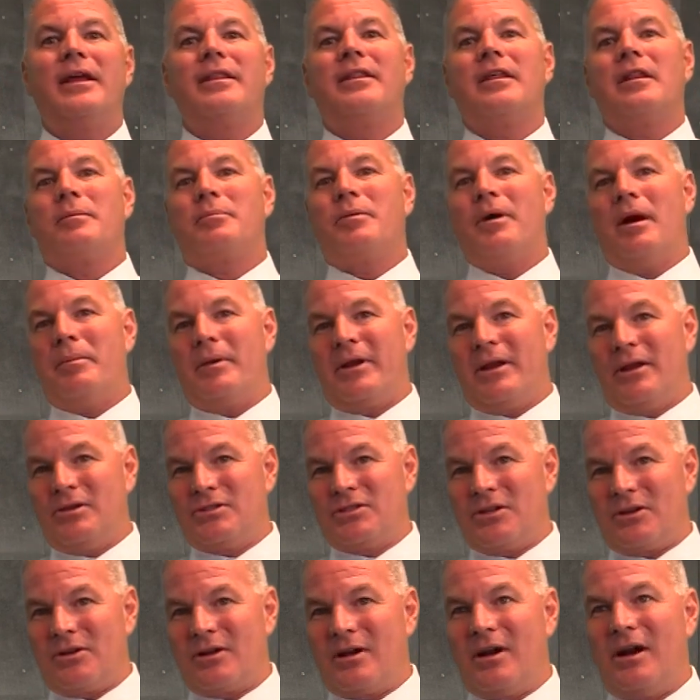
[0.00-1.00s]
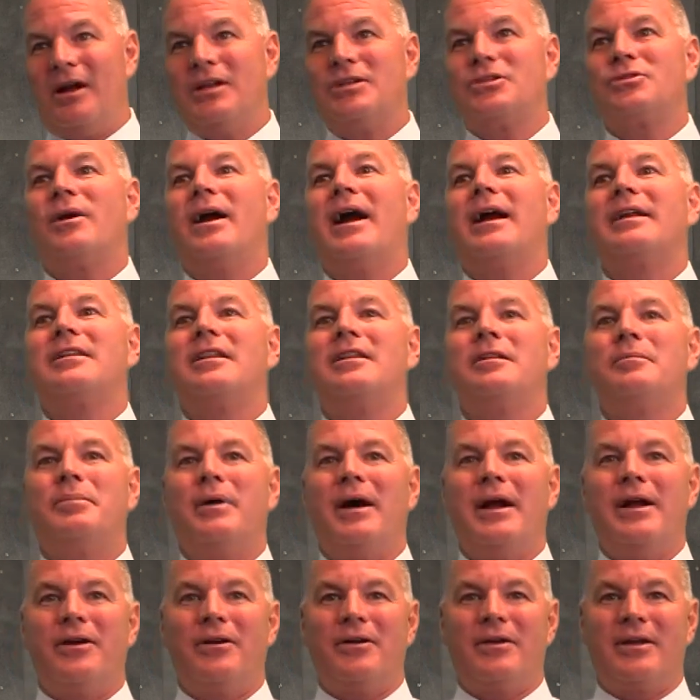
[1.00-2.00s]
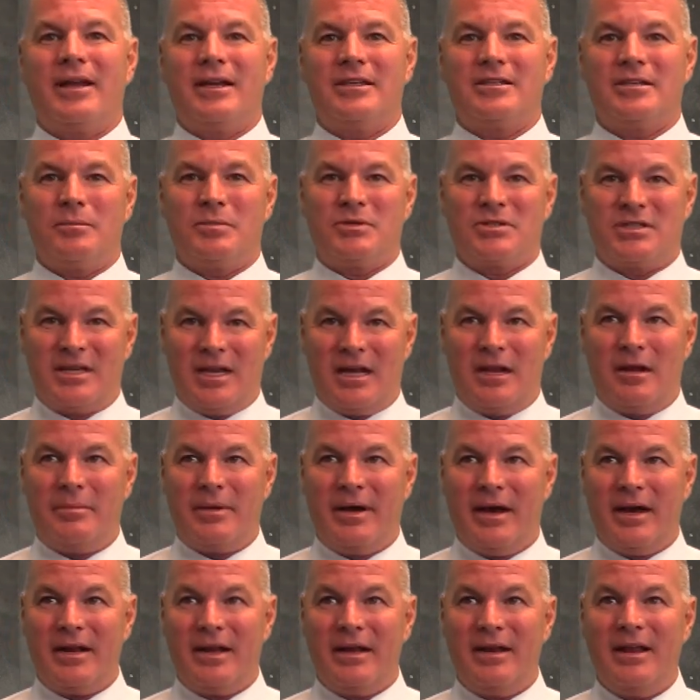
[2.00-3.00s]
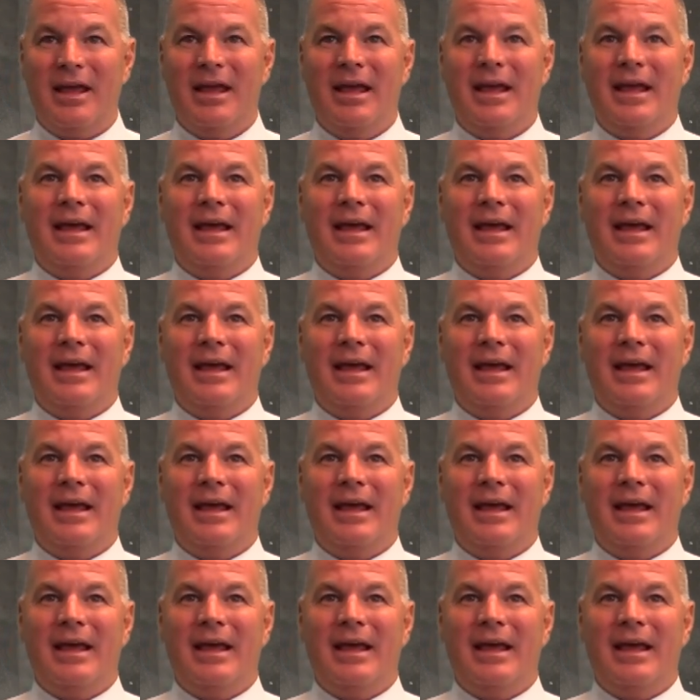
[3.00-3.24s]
and then the property goes under contract and the buyer gets upset about it.